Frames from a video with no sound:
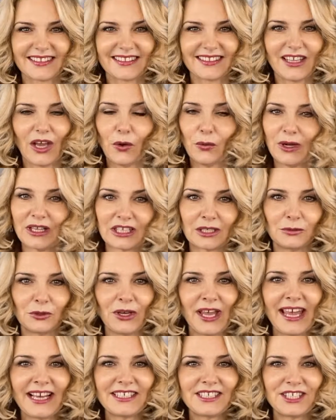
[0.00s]
Welcome to
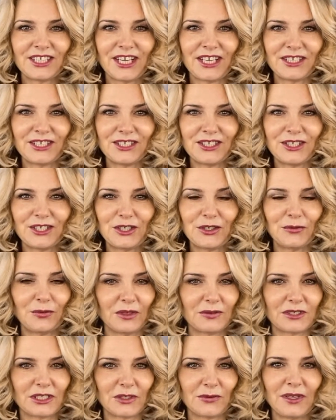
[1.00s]
Exchange with
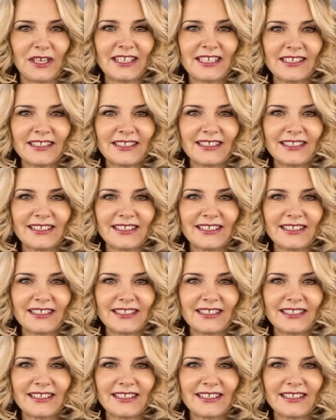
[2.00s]
Swithun